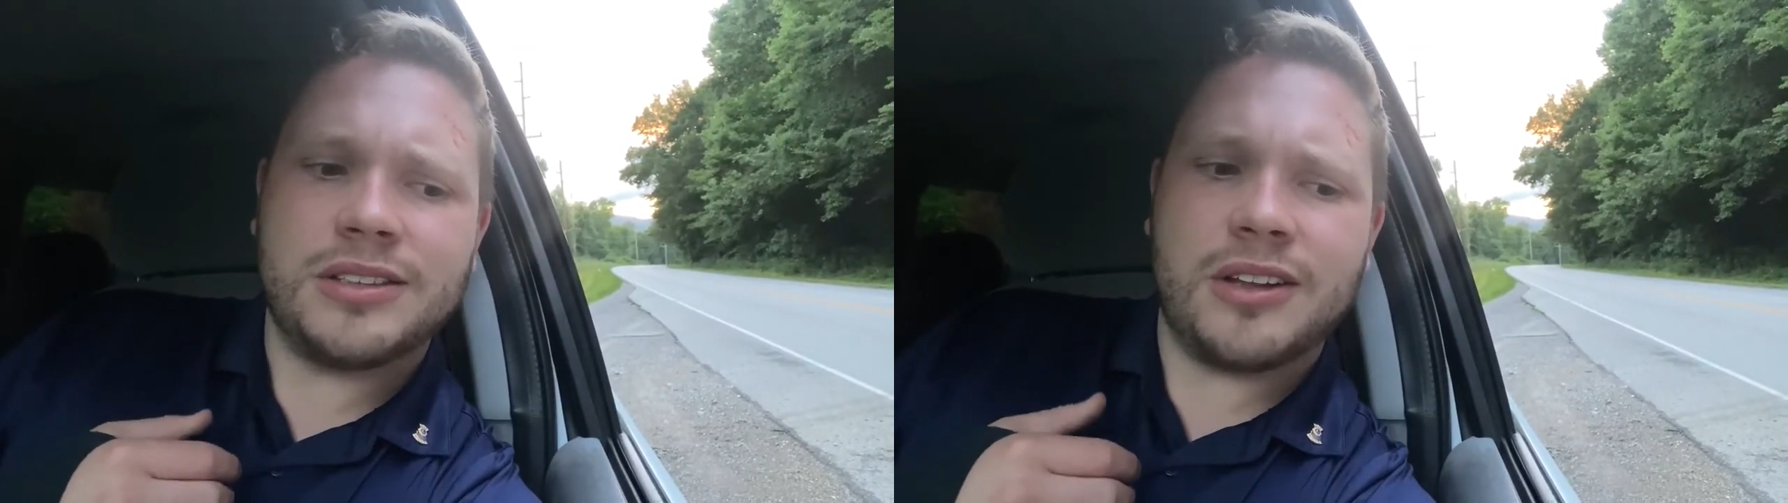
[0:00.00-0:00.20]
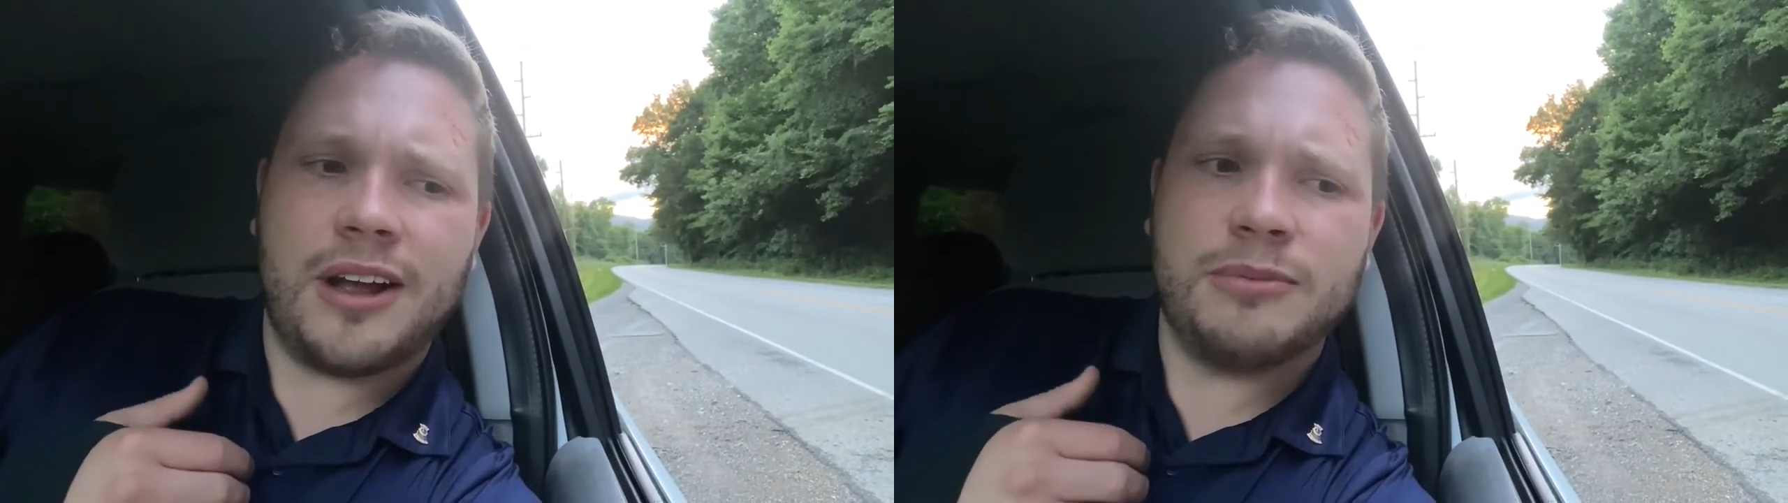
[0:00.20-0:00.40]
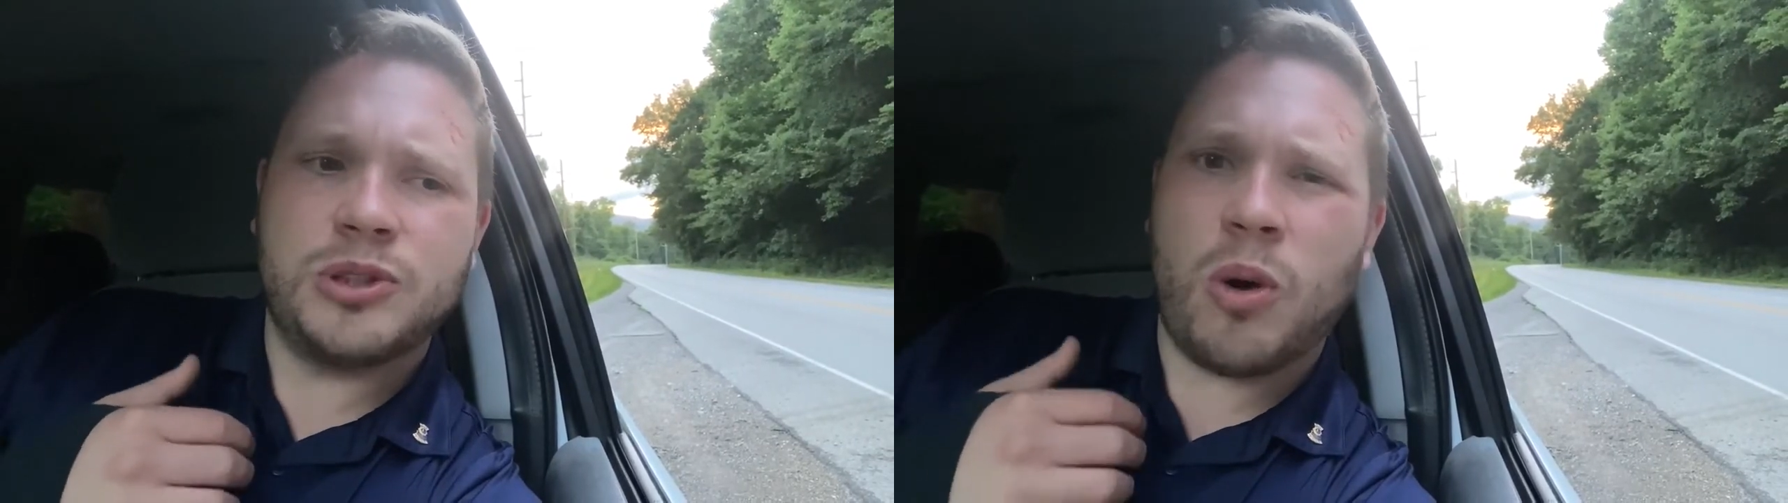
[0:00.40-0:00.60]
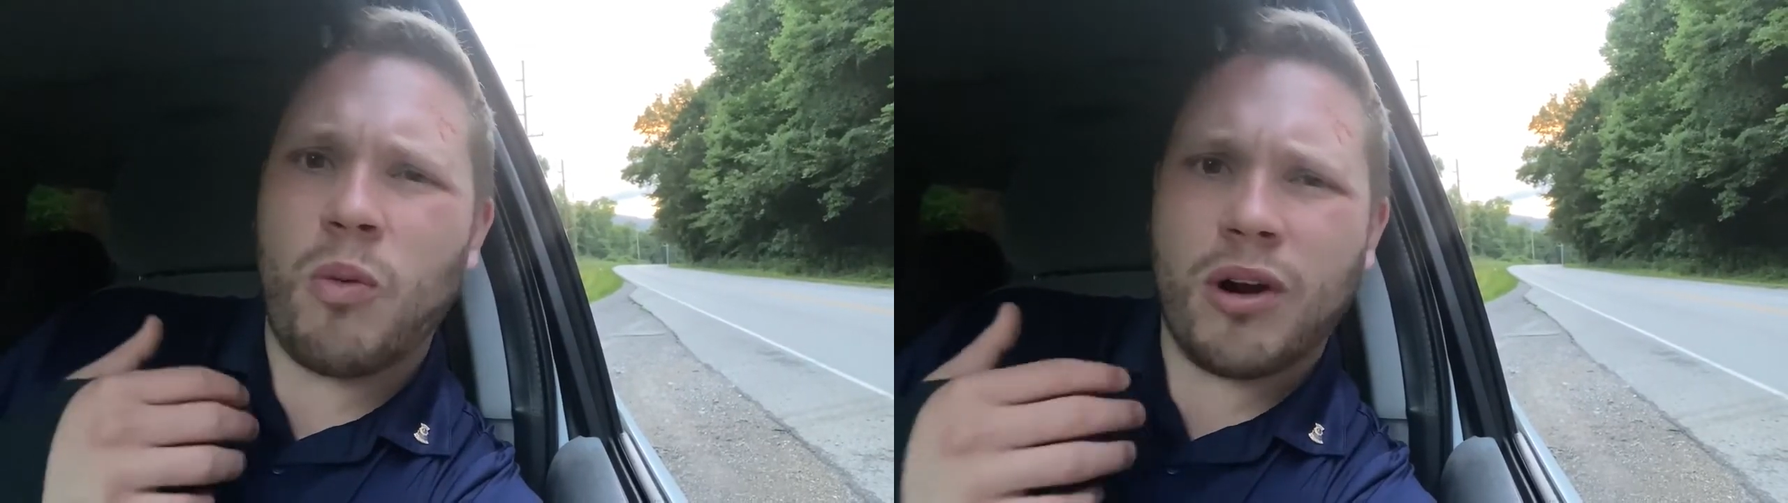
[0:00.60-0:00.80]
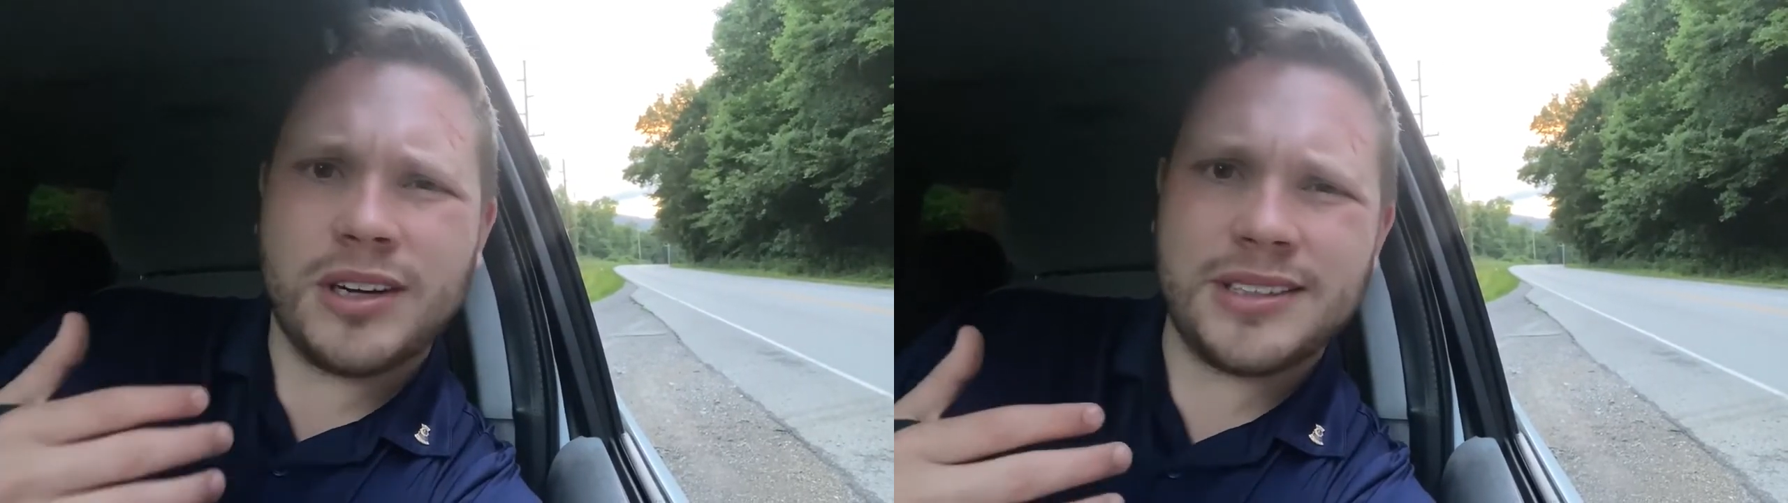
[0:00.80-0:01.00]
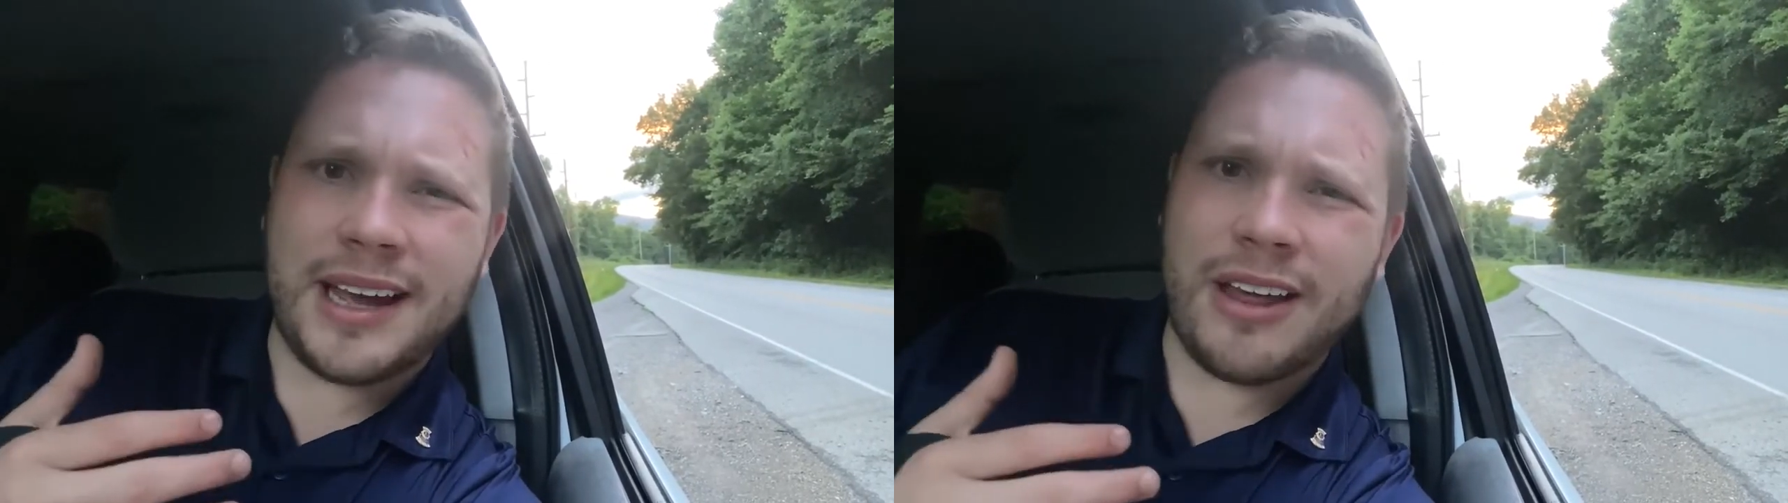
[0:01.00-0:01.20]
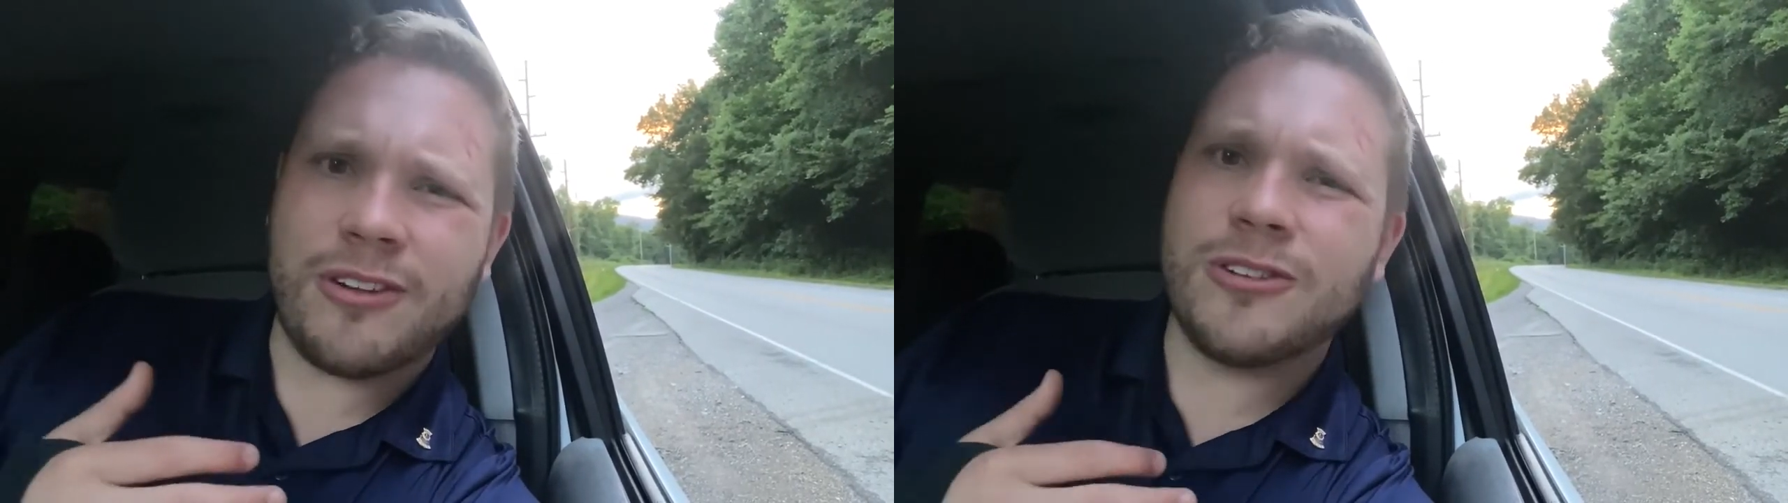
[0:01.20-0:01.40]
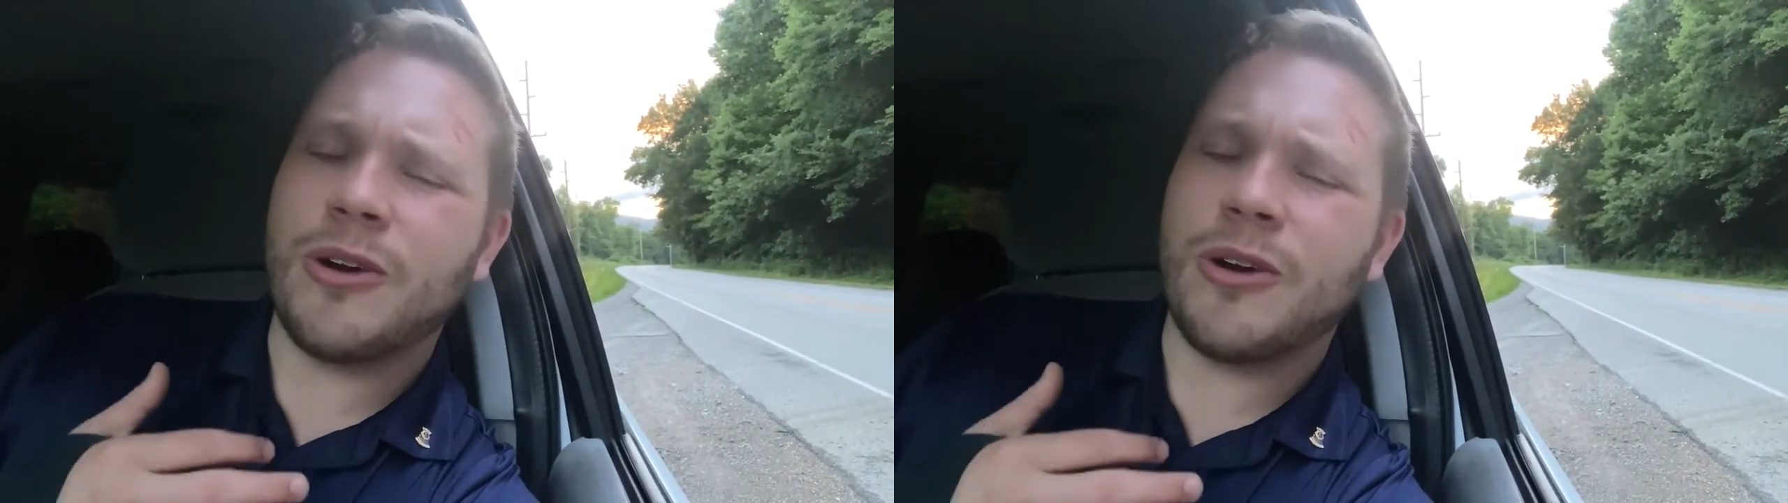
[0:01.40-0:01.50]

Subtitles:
clubs don't work together,